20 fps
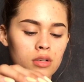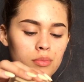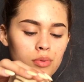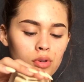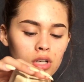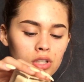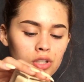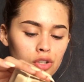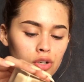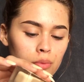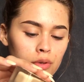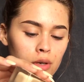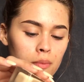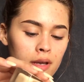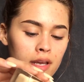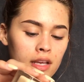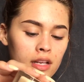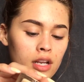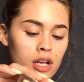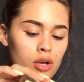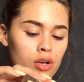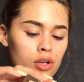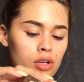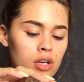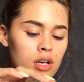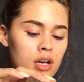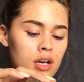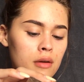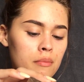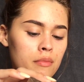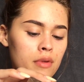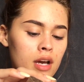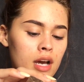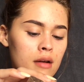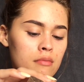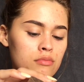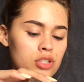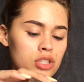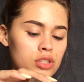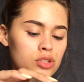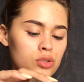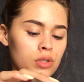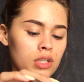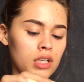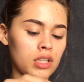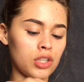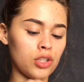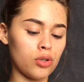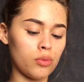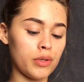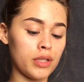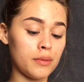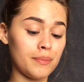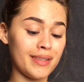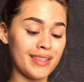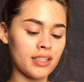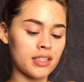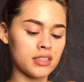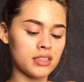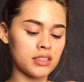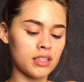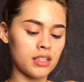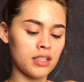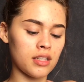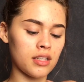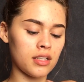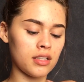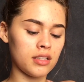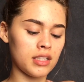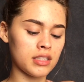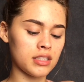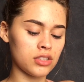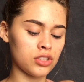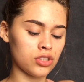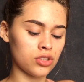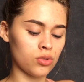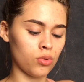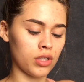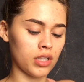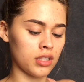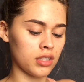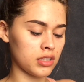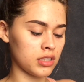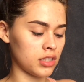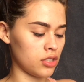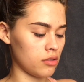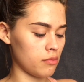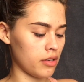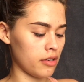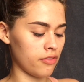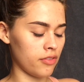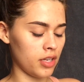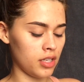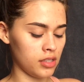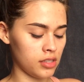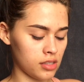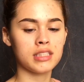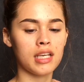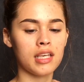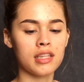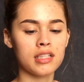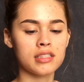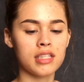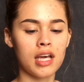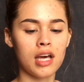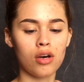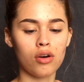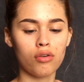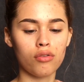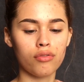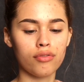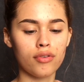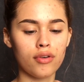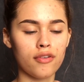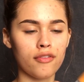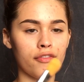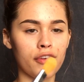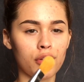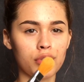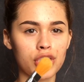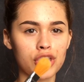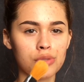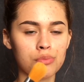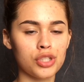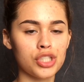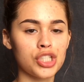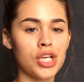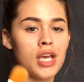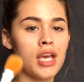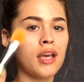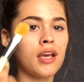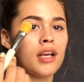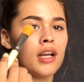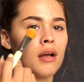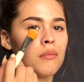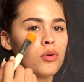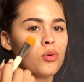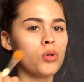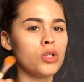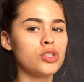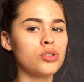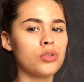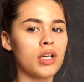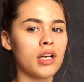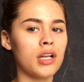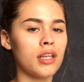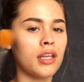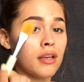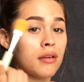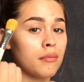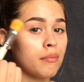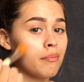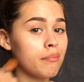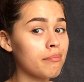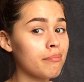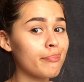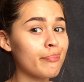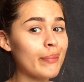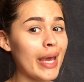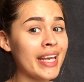going to pour a little bit on my hand. I'm just doing a little bit because this is just going on the center of my face. Take this e.l.f. foundation brush and I'm going to kind of like